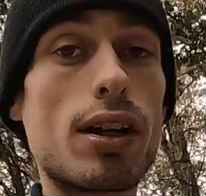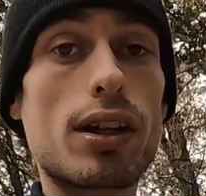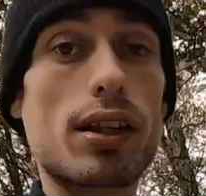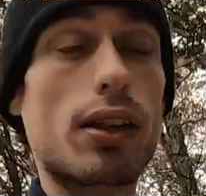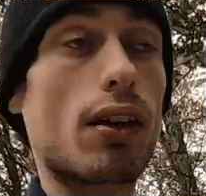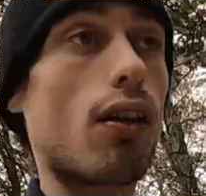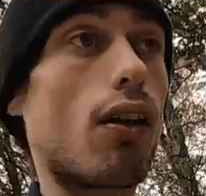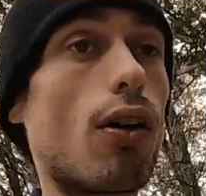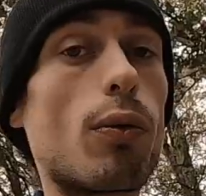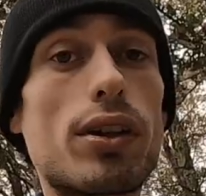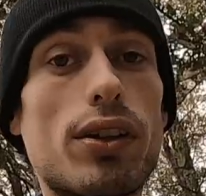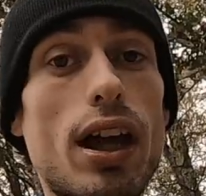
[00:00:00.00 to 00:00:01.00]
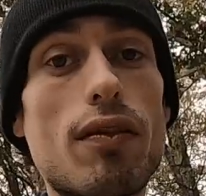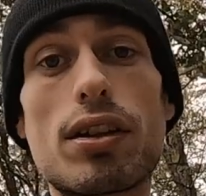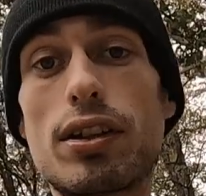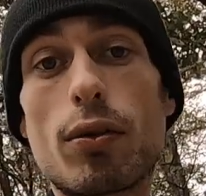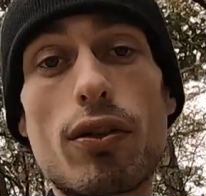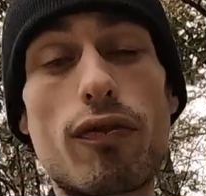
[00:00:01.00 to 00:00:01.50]
They're always having to
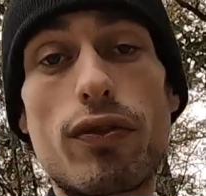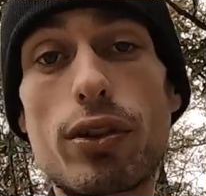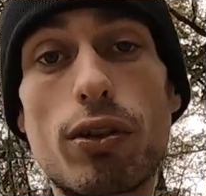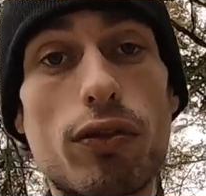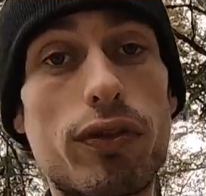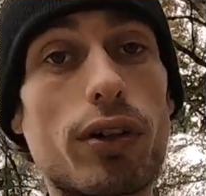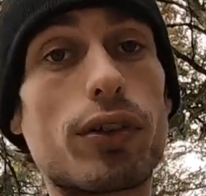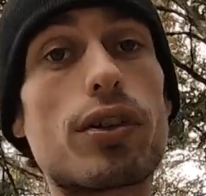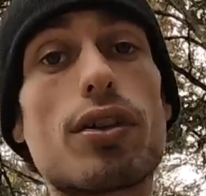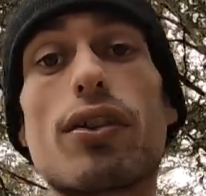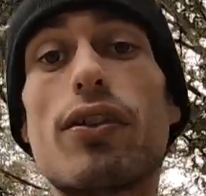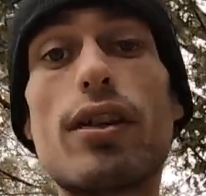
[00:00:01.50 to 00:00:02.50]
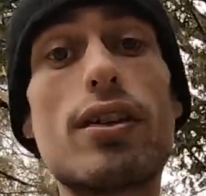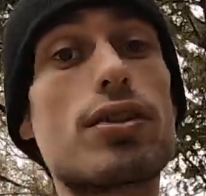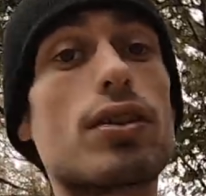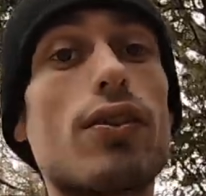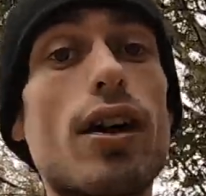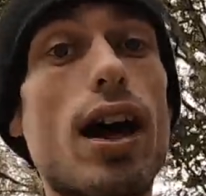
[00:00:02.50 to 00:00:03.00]
deal with fuel filters, this
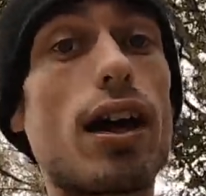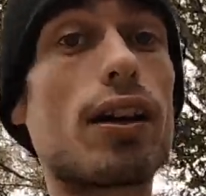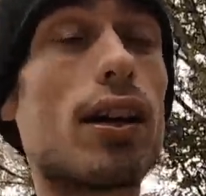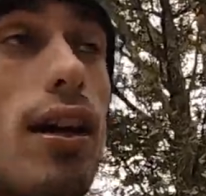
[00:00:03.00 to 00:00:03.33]
or that.